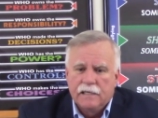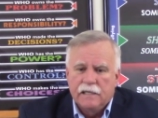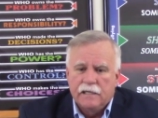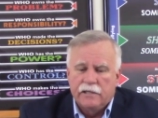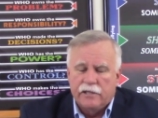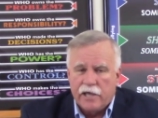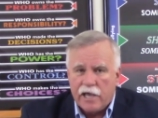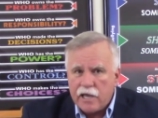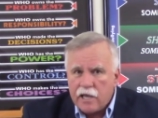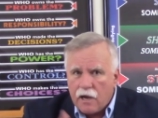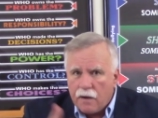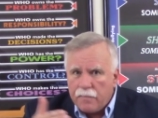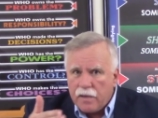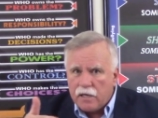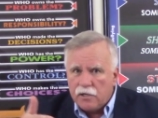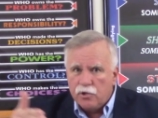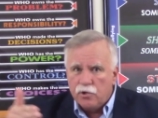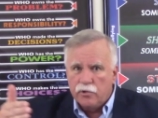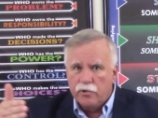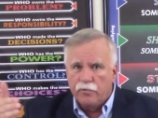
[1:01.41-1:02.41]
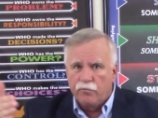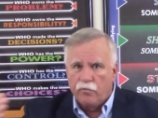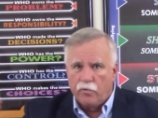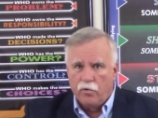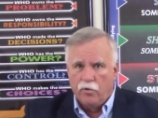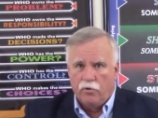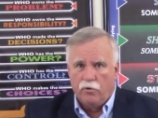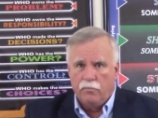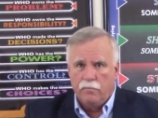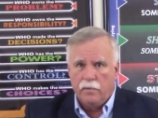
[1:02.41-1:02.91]
They come into the
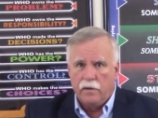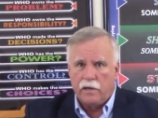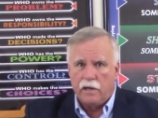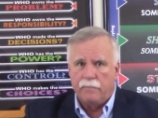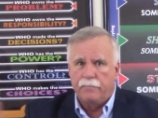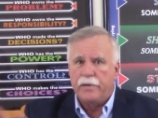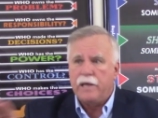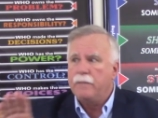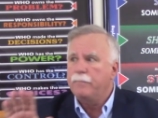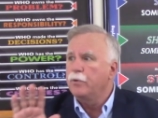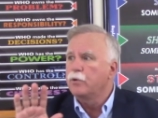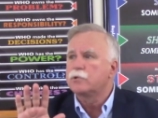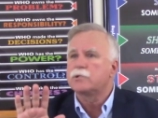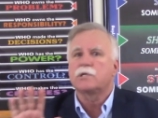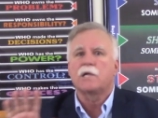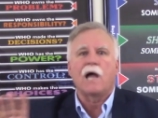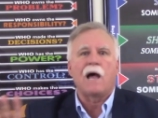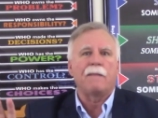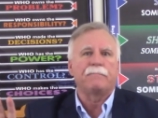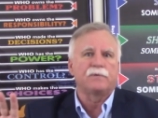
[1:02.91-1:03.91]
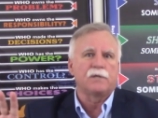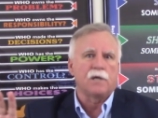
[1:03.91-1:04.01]
room and people stop